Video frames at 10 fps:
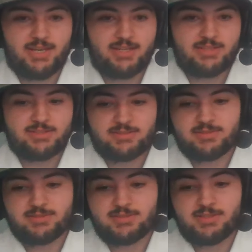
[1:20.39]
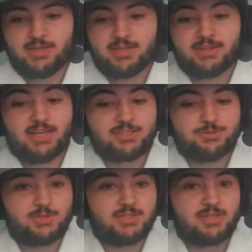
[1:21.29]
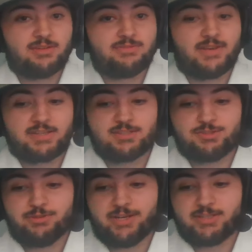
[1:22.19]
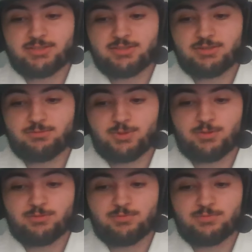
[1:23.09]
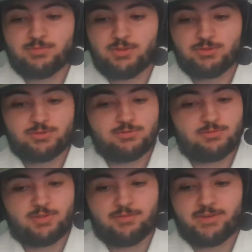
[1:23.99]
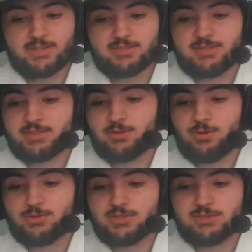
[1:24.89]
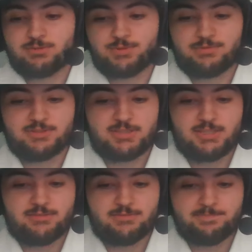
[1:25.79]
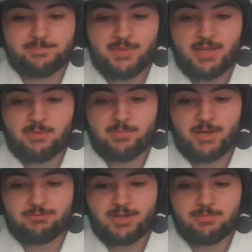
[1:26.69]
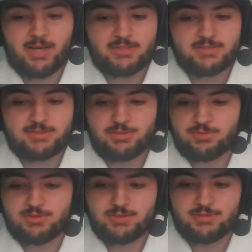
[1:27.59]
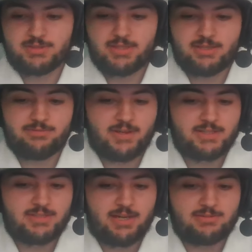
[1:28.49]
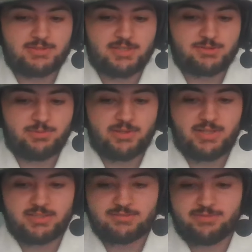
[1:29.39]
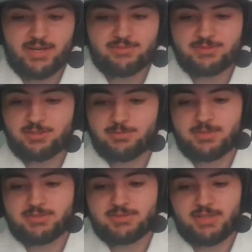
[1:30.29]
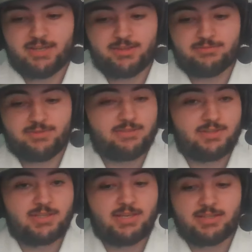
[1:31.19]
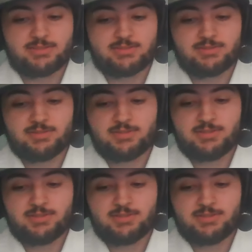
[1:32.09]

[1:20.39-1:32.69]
And next week, affected trainers or affected ticket holders will receive back raid passes used during the affected hours as well as 5 star piece and 5 lucky eggs